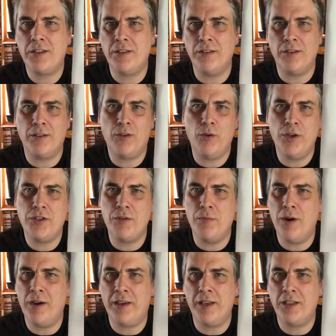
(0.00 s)
the question
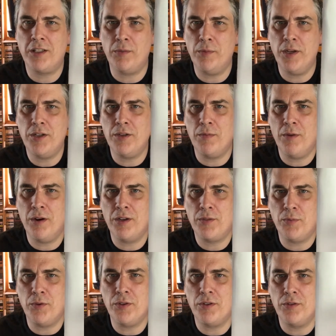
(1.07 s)
mark exclamation mark
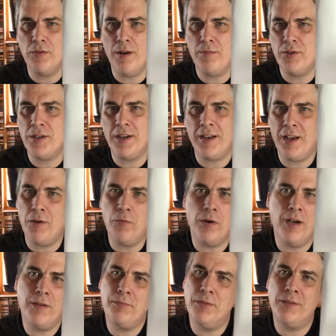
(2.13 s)
supposed to represent Now
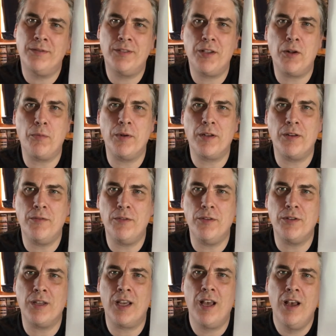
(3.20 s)
What. it's a little bit
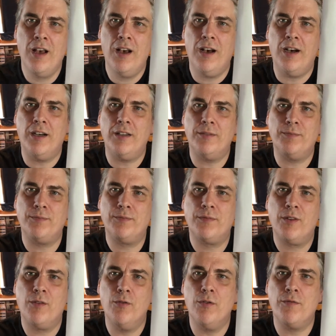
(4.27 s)
confusing. Um,
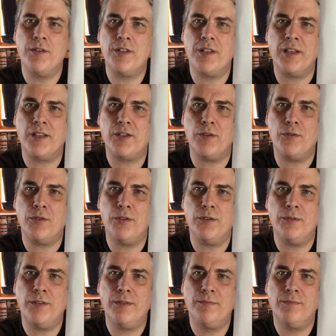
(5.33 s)
Rufus thinks so too
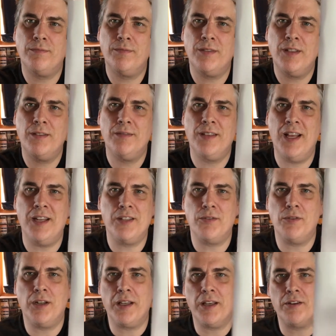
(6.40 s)
he doesn't
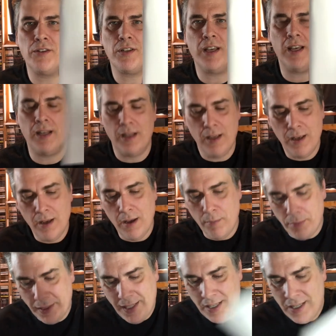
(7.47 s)
really understand.
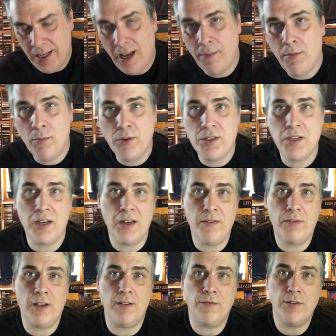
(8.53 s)
But this album was
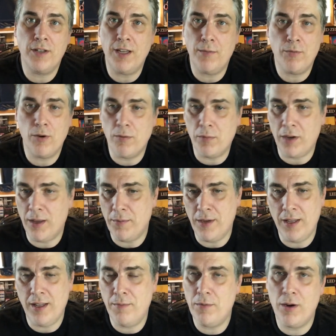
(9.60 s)
significant for Deep Purple. I
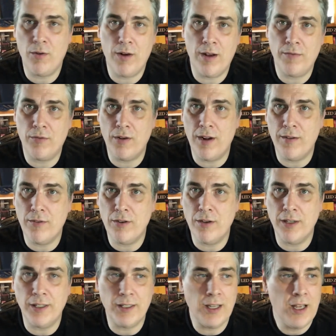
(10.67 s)
mean, they'd been around forever,
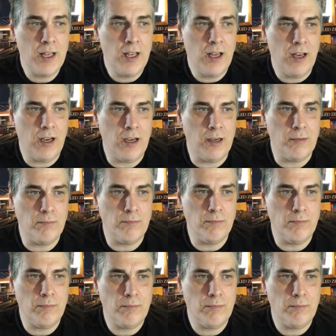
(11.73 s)
and um,